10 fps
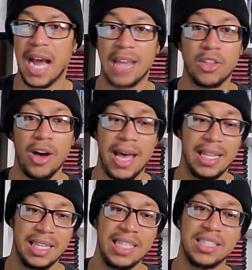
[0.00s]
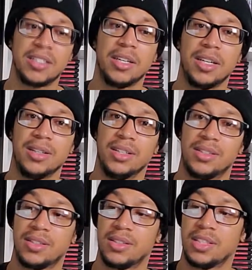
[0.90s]
I thought at least the
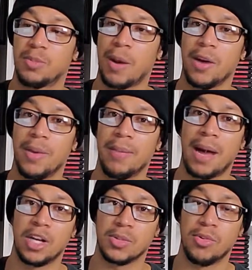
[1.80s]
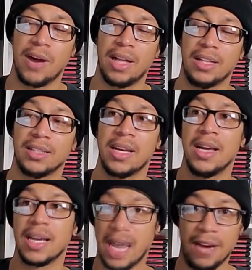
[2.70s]
Spider-Man Miles Morales
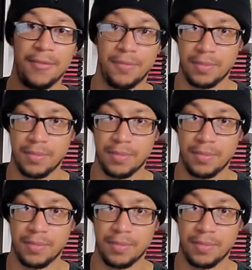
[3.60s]
kind of